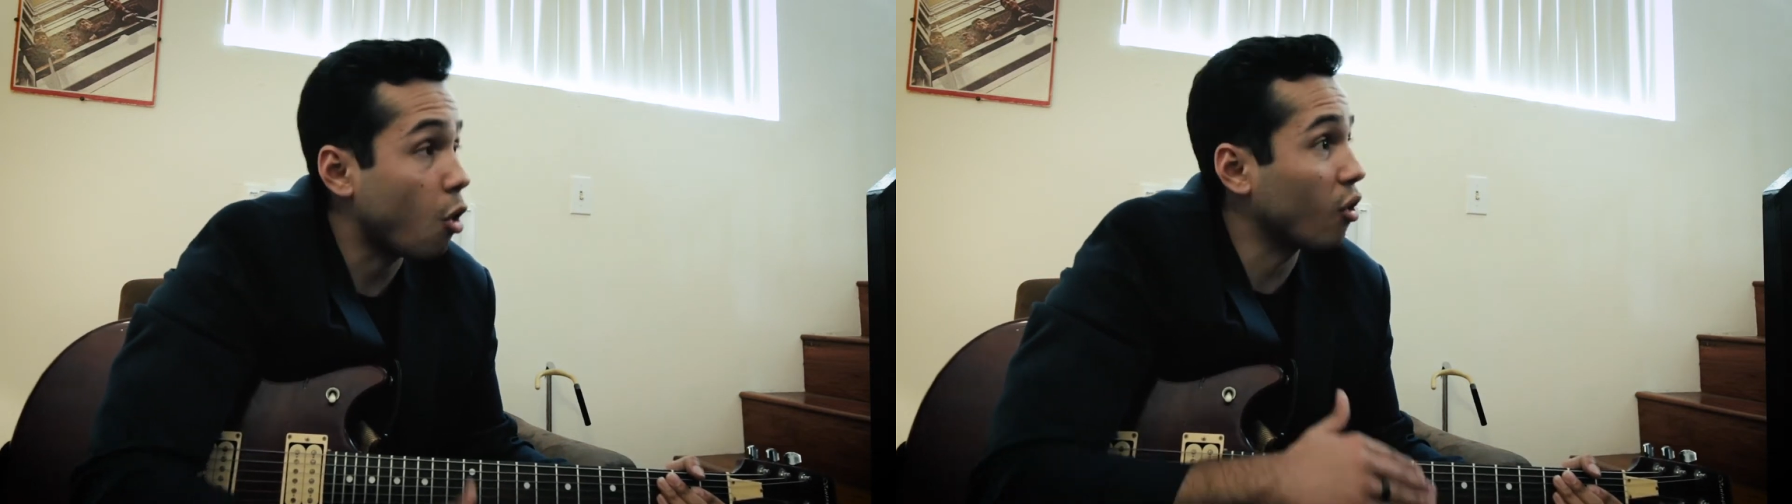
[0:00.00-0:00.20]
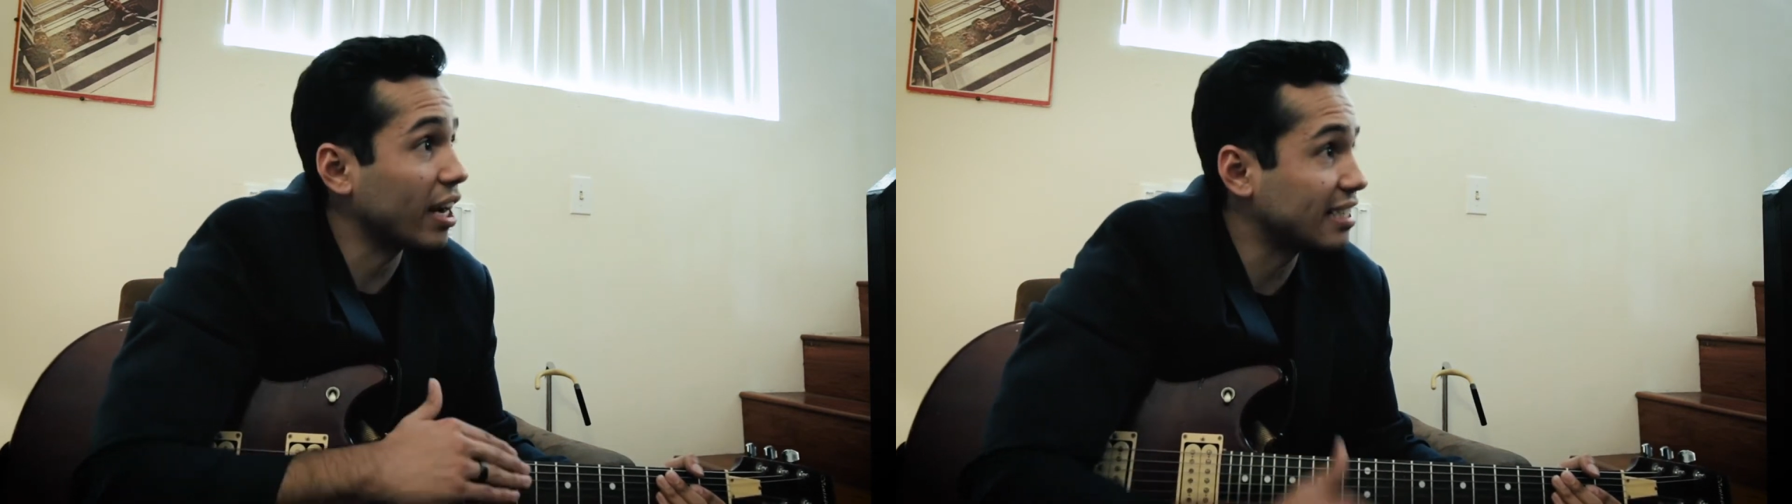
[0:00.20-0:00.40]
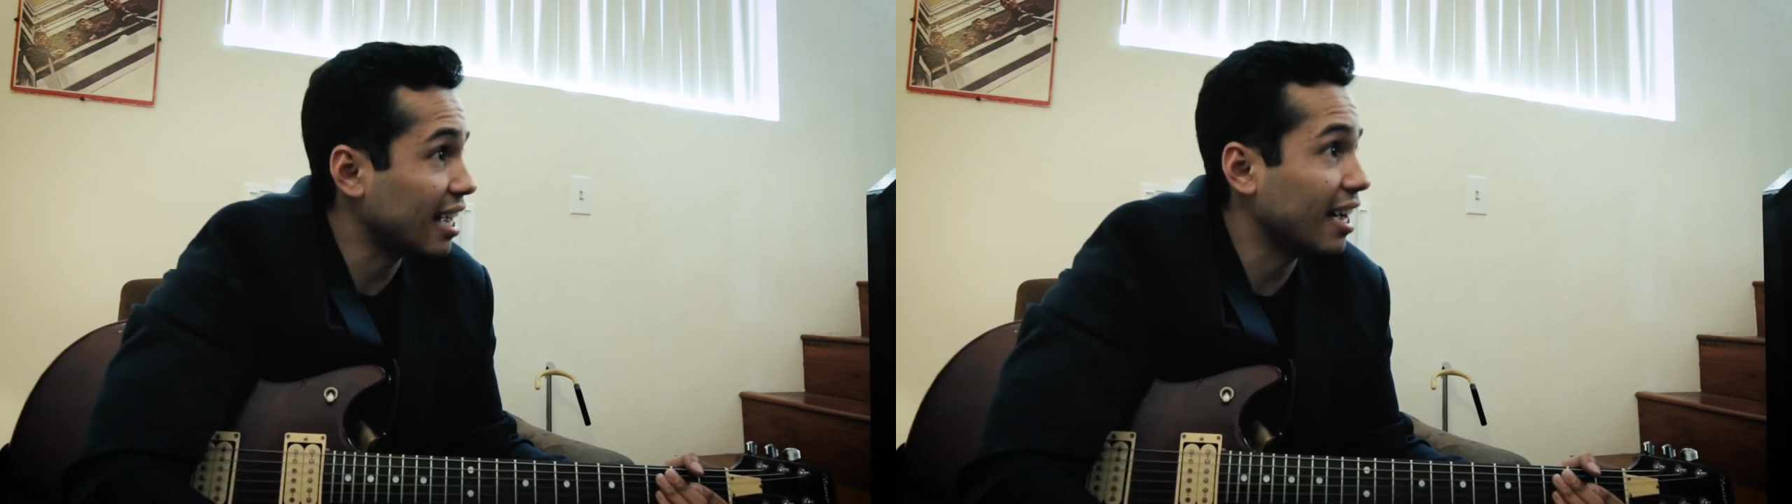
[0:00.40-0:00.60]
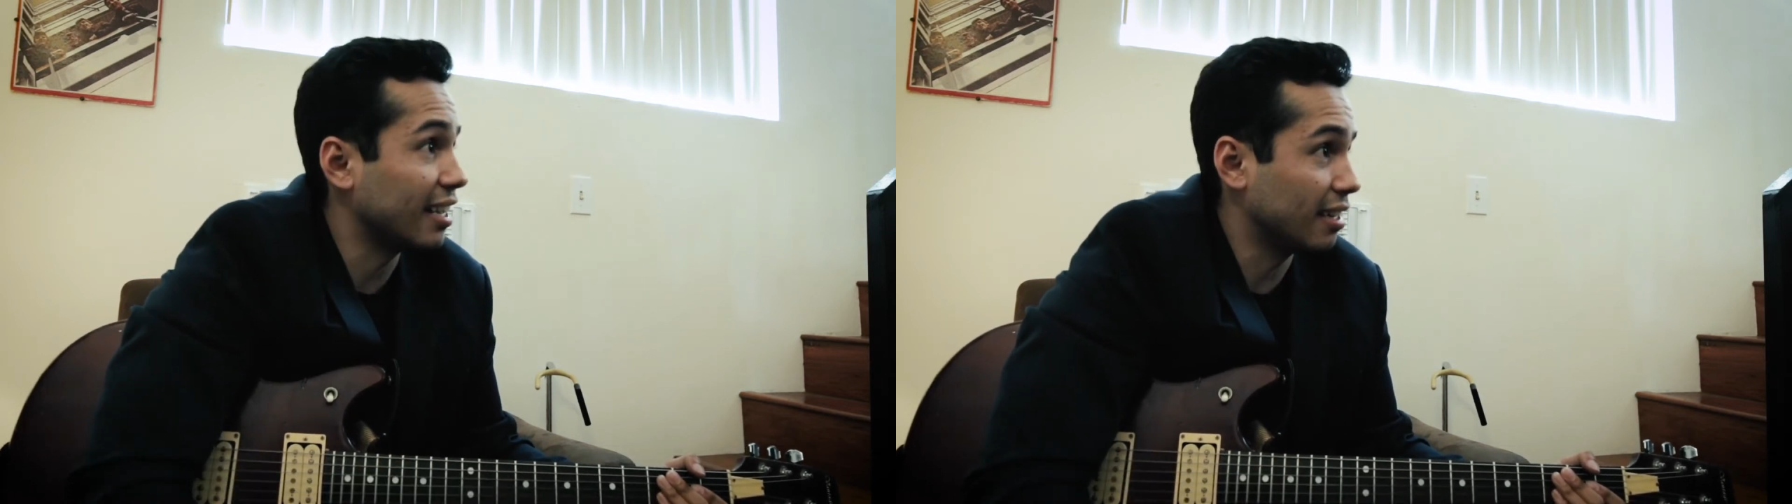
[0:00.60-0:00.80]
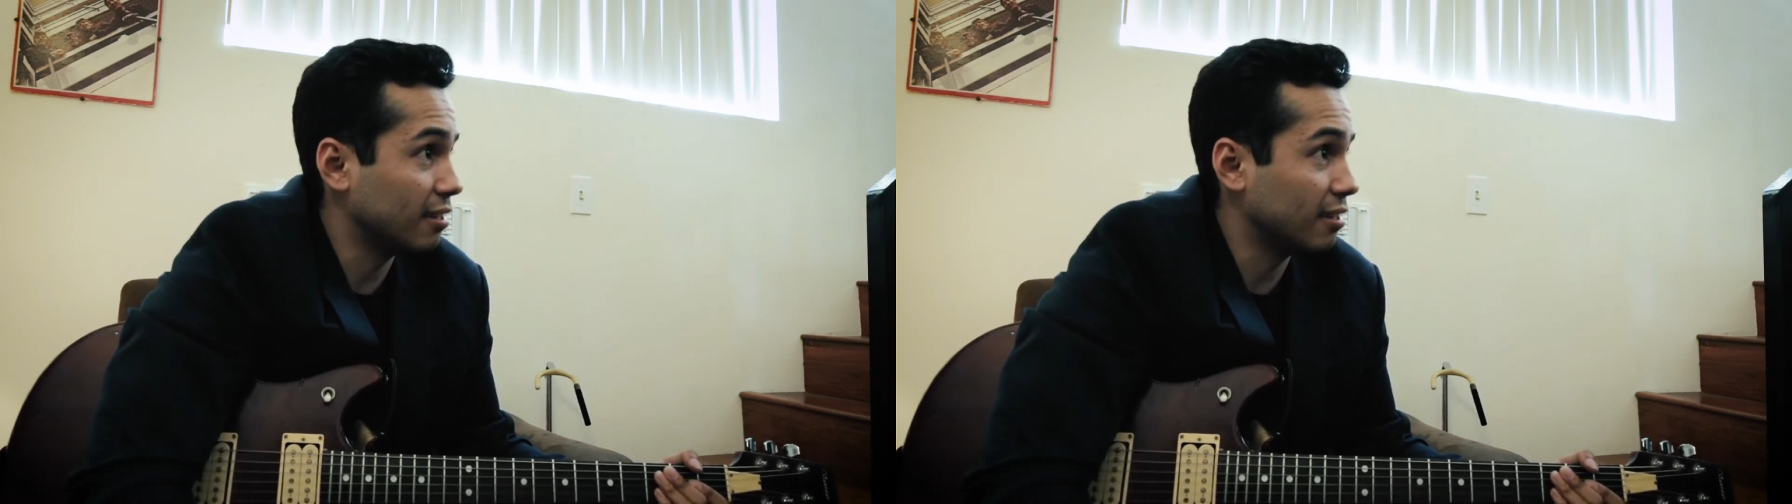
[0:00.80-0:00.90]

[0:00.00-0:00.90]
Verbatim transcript: or I die.